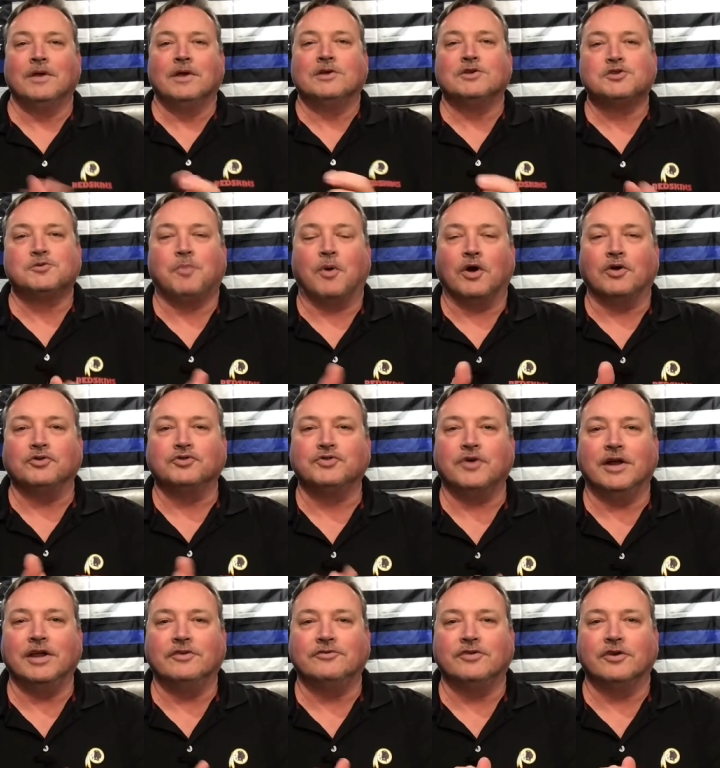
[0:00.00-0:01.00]
Spartan
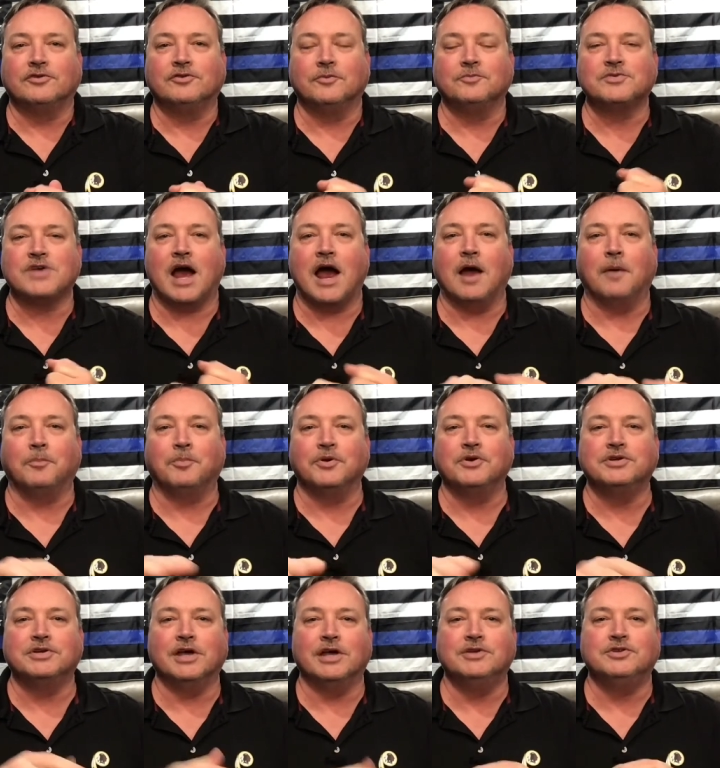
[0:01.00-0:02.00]
Training Systems, I
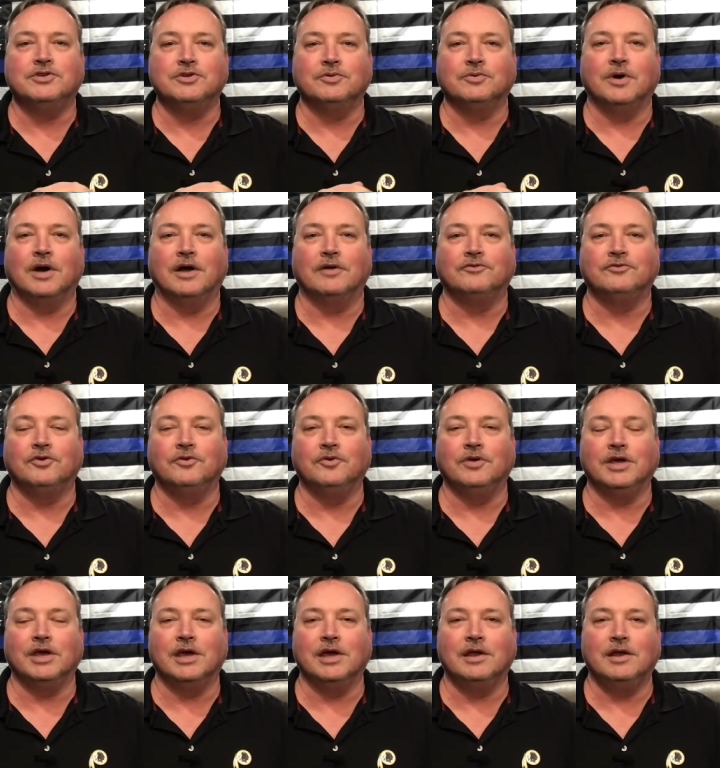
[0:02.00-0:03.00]
appreciate you
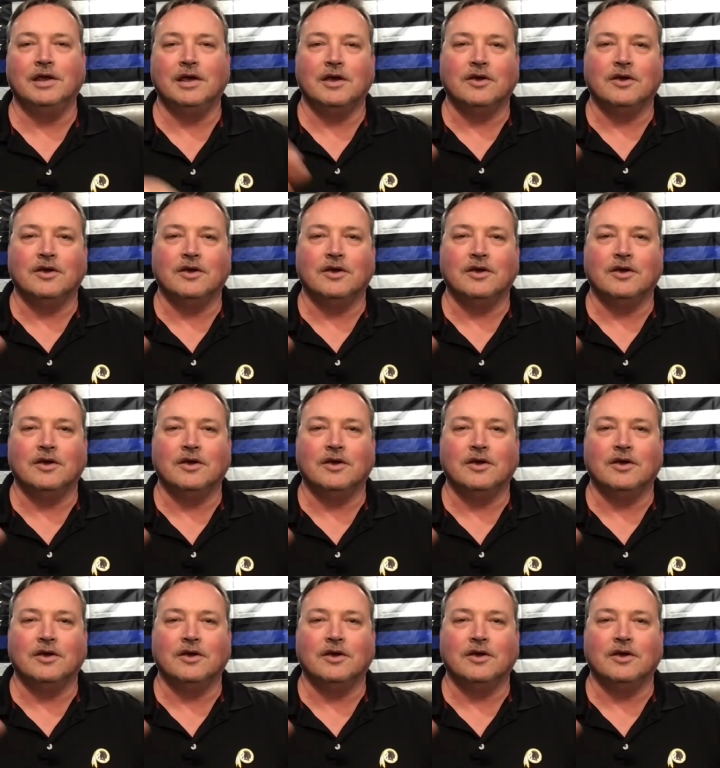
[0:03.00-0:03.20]
tuning in.